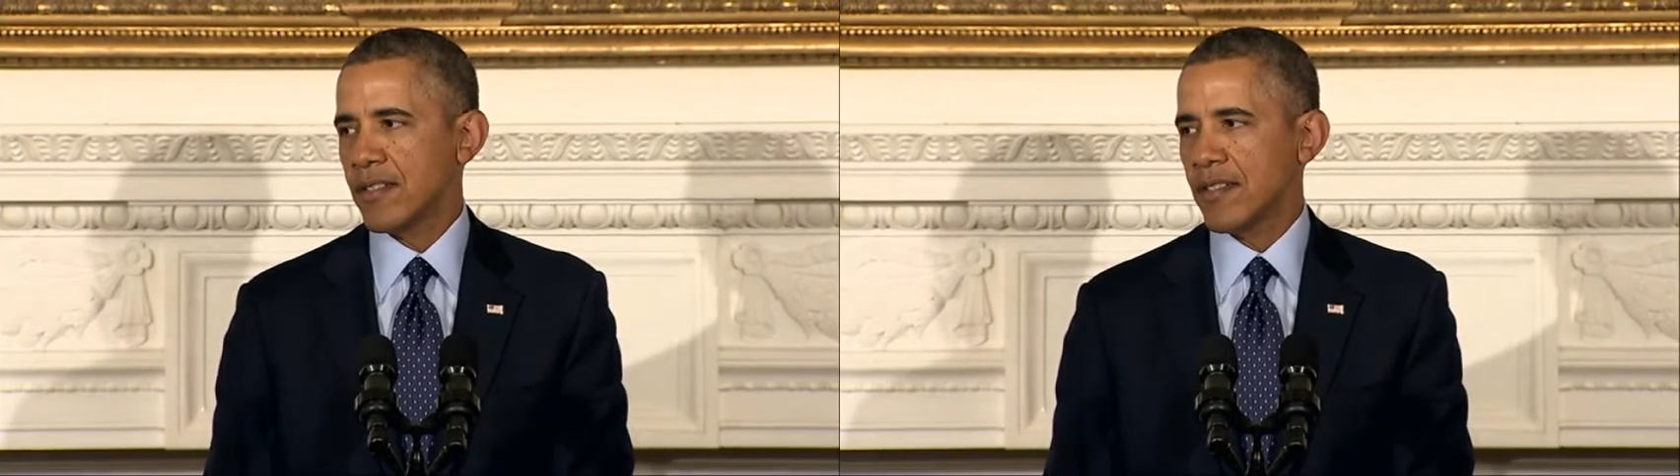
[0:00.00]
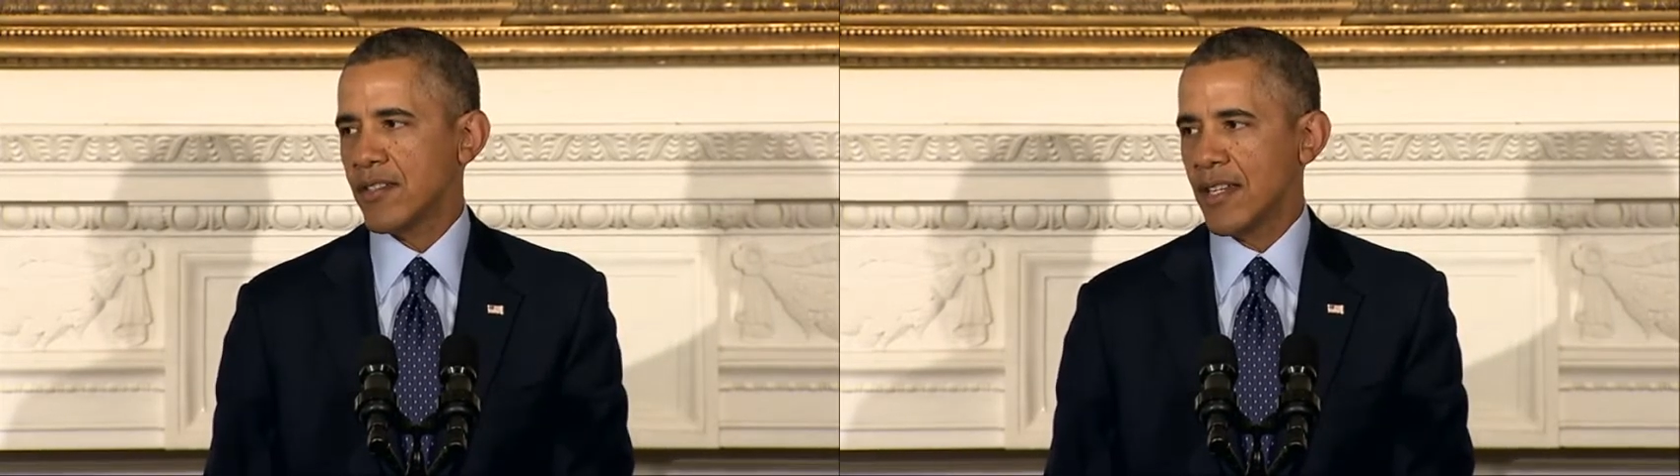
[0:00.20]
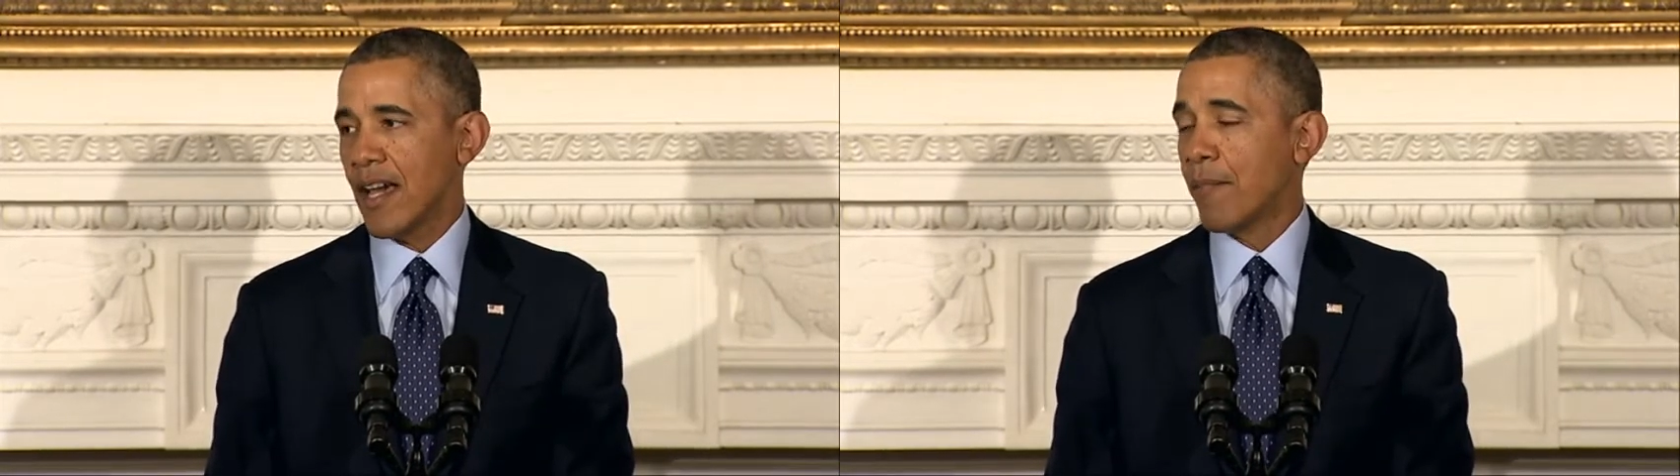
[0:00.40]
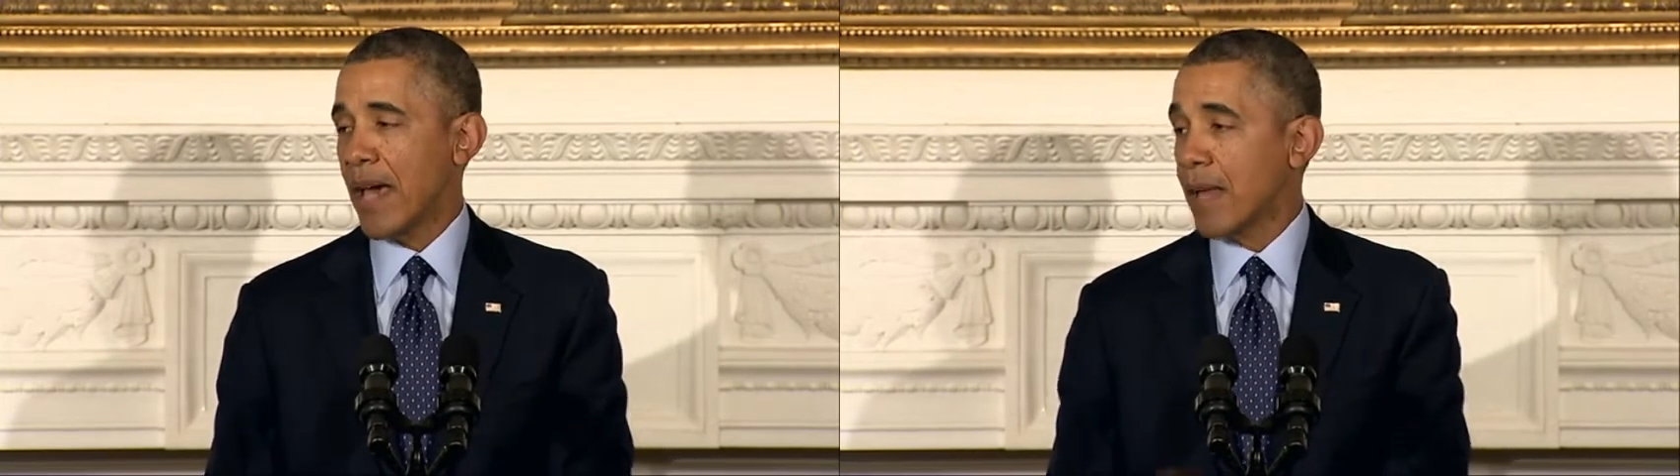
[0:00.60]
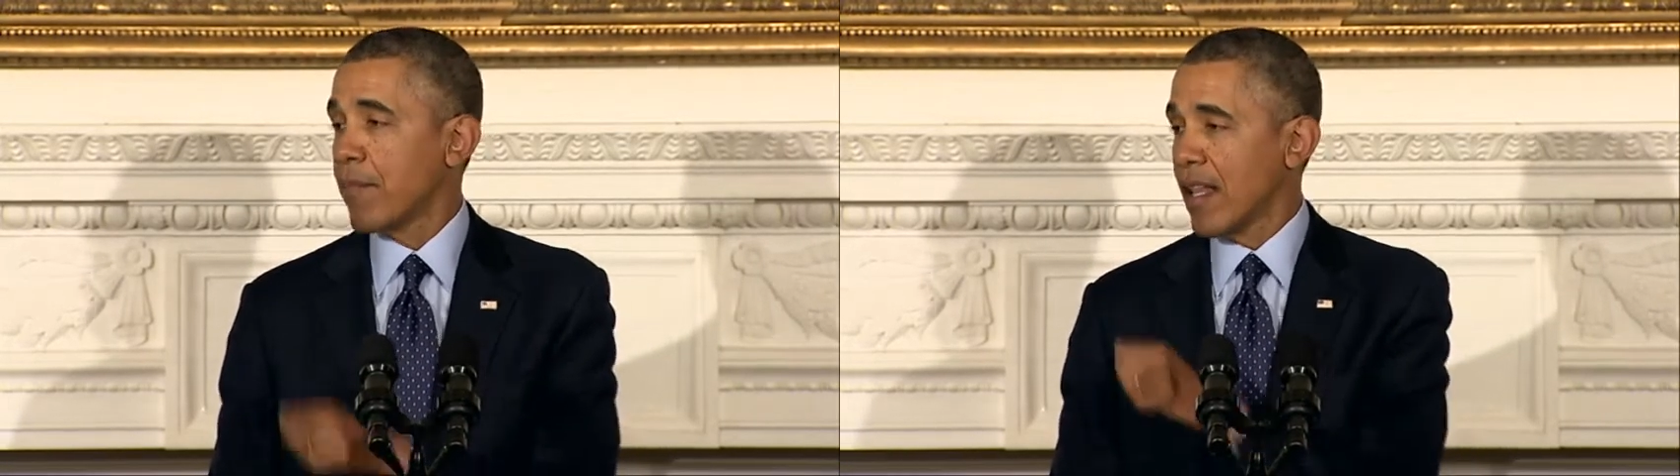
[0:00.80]
and you see how
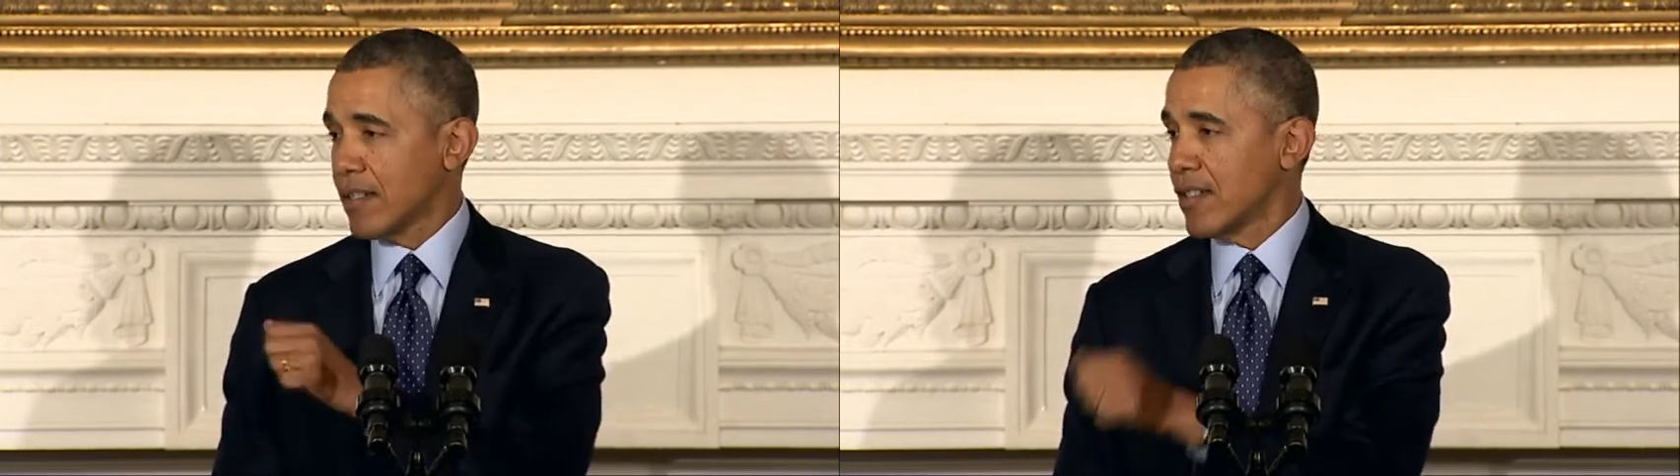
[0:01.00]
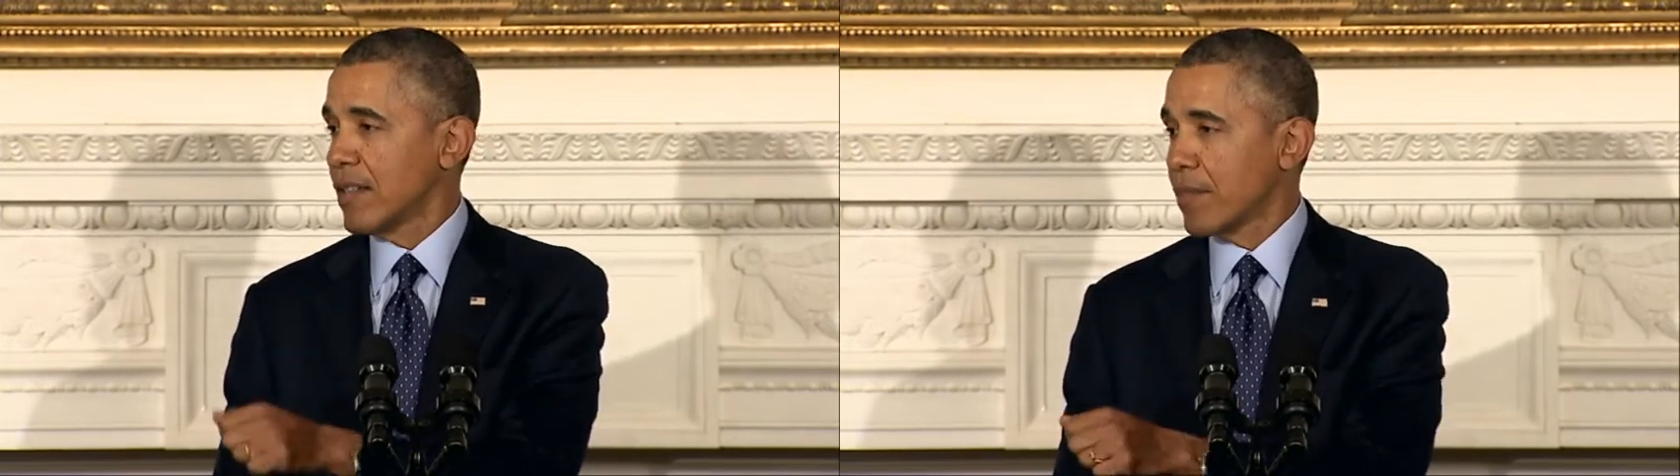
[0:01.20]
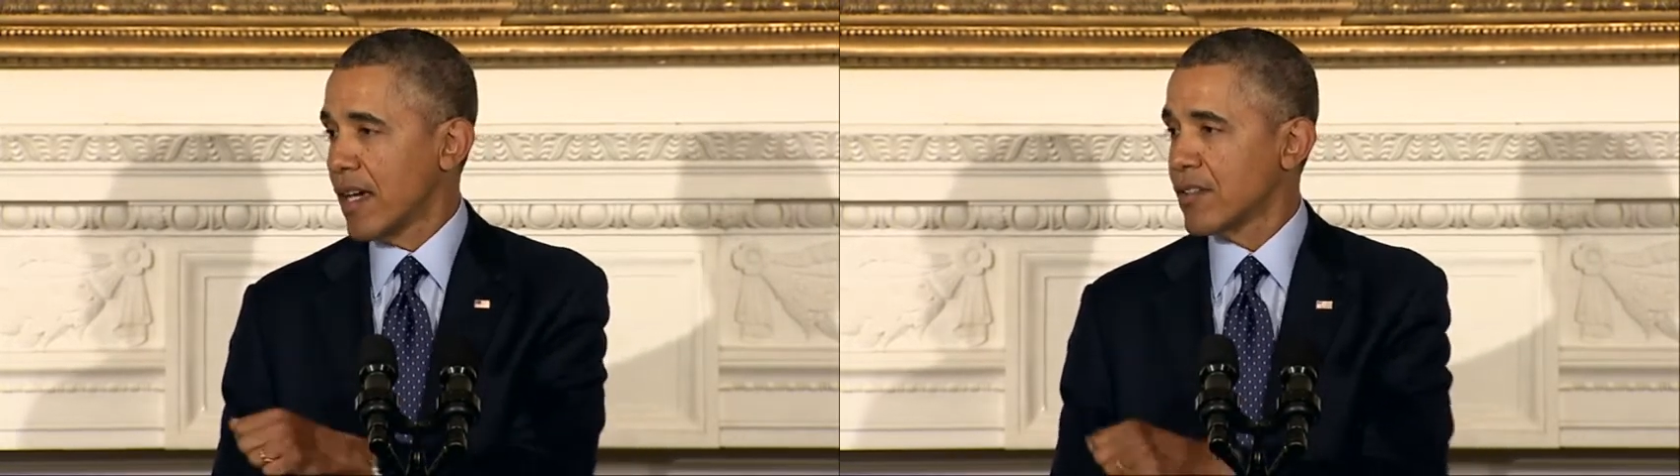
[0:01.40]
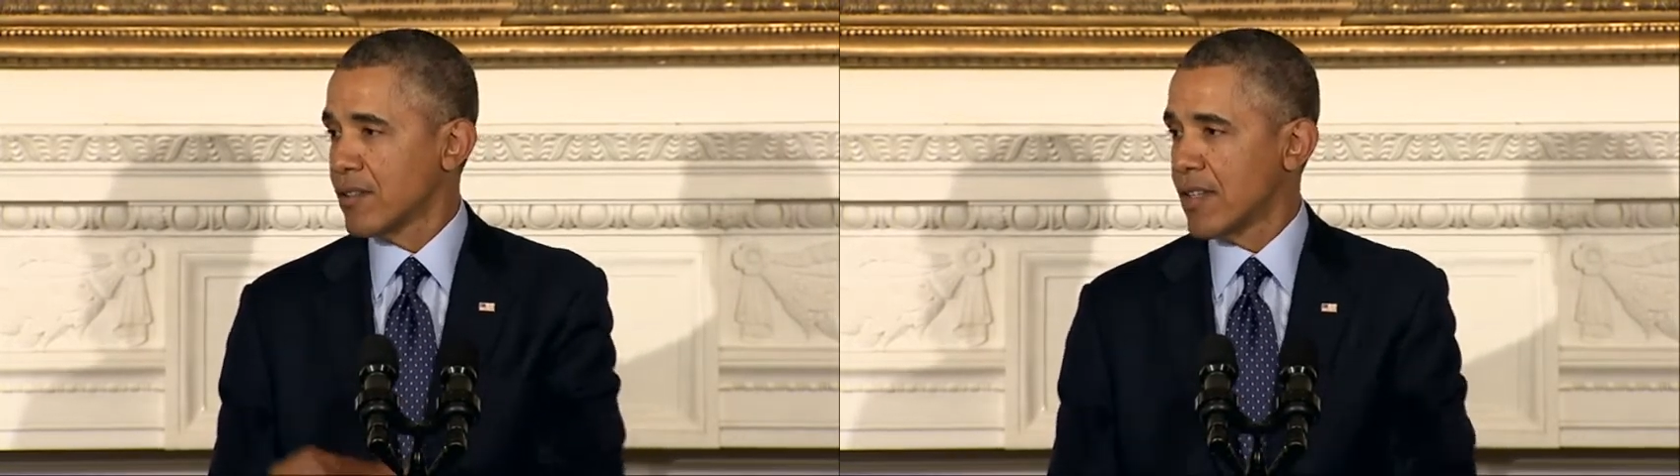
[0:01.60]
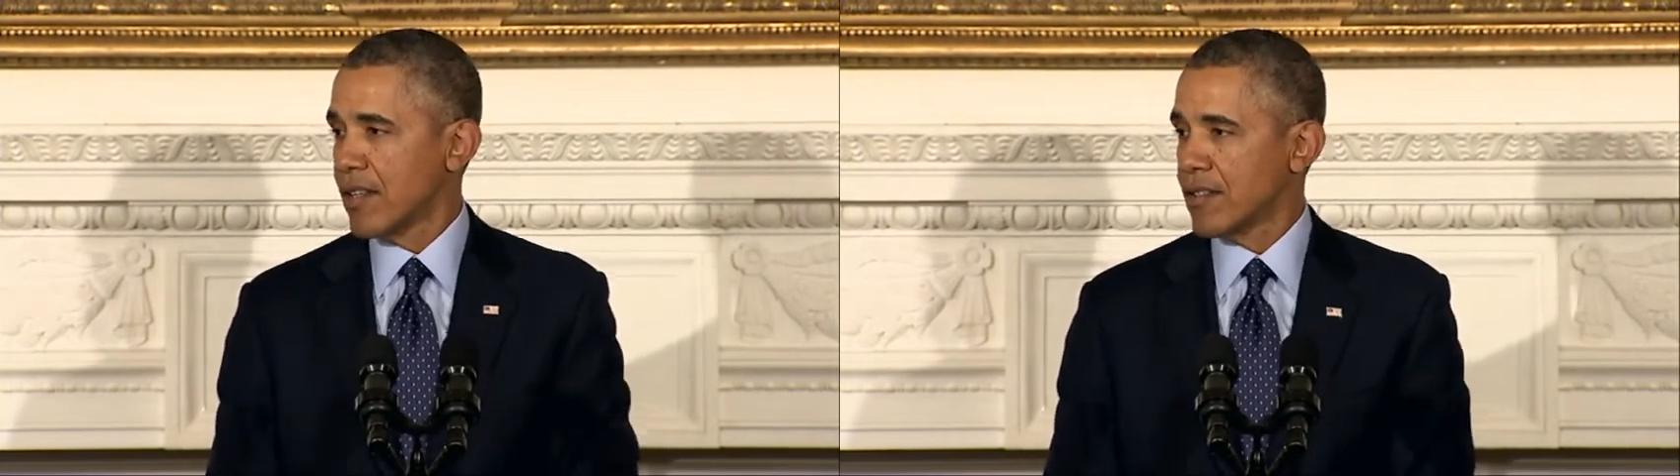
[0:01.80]
bad policy impacts
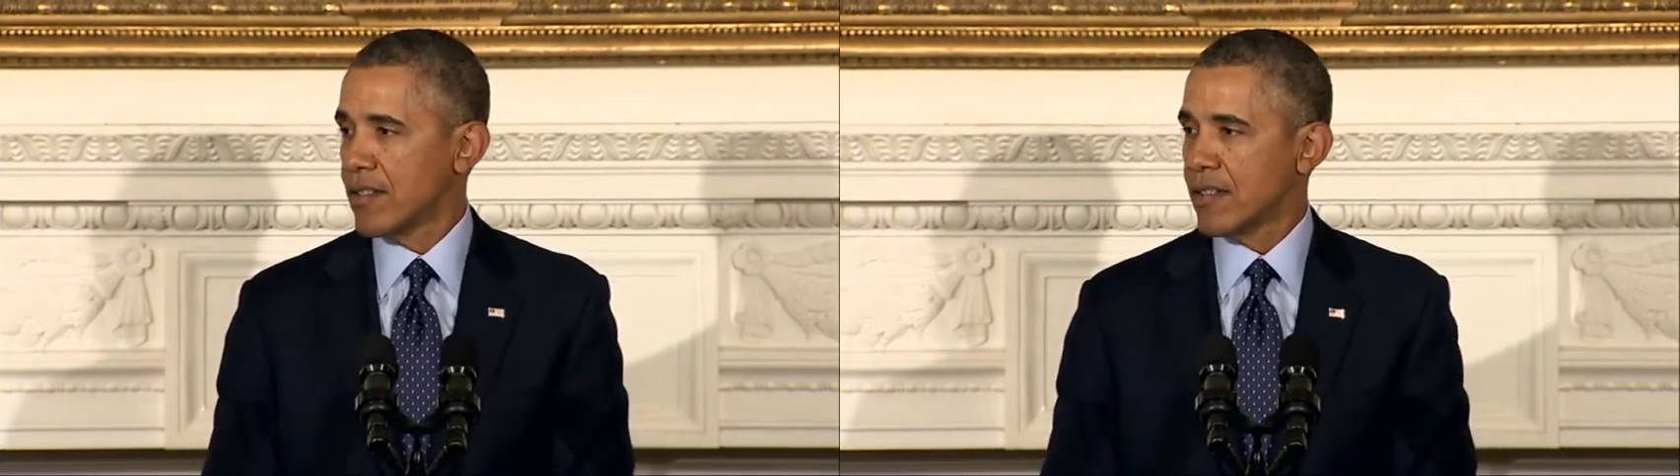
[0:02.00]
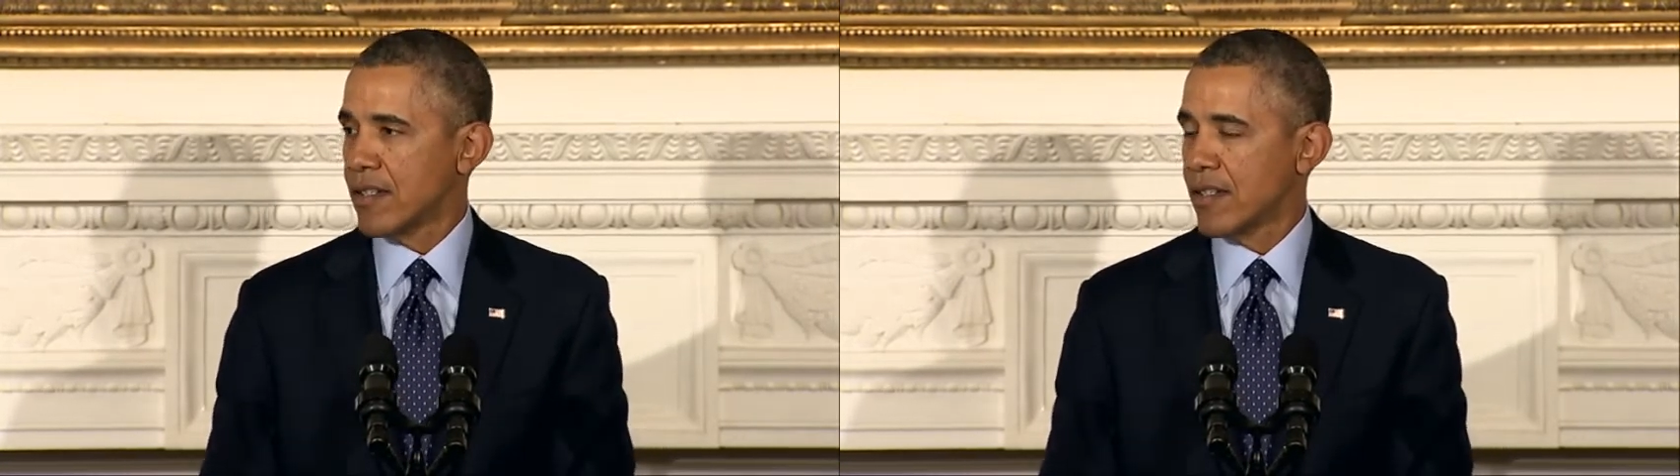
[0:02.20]
your citizens.